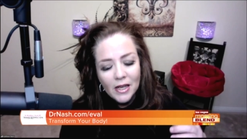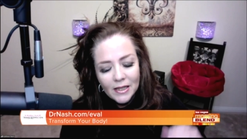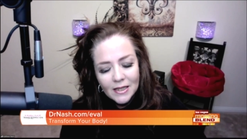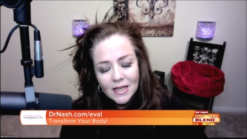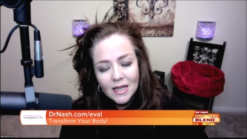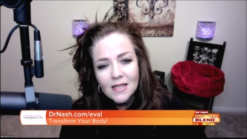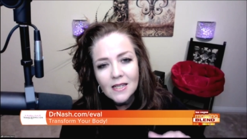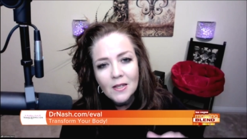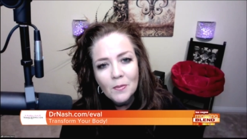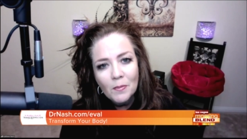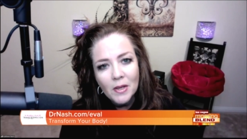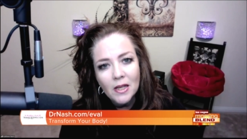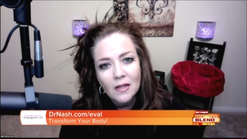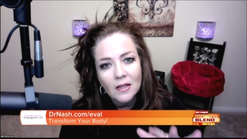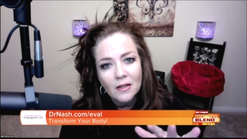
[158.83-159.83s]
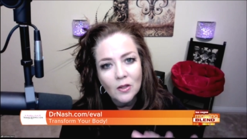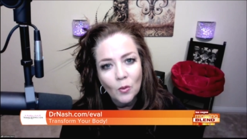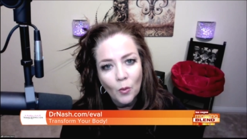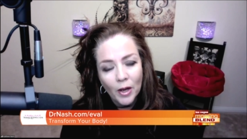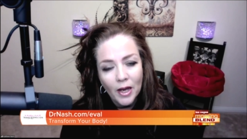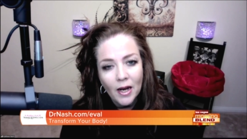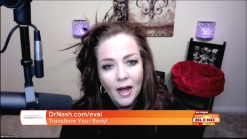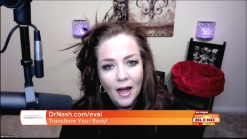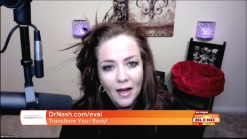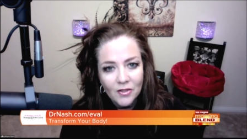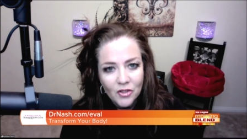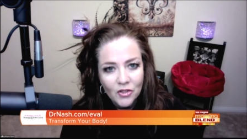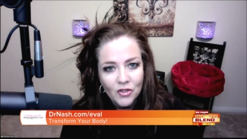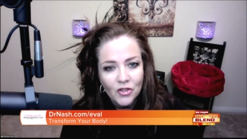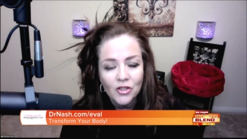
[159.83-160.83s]
doesn't mean that the weight has
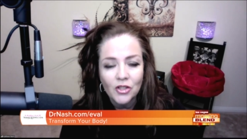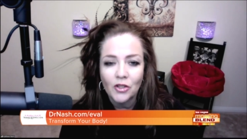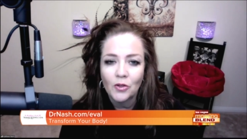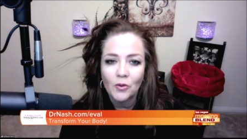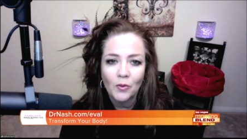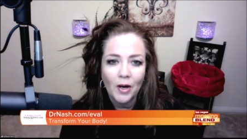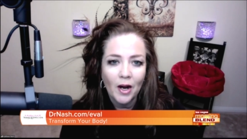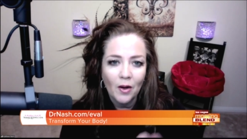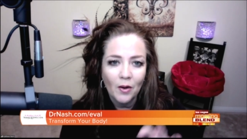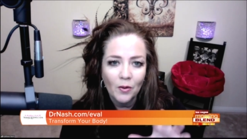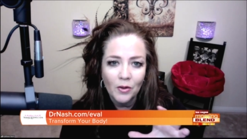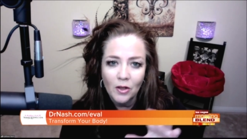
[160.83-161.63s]
to stick around.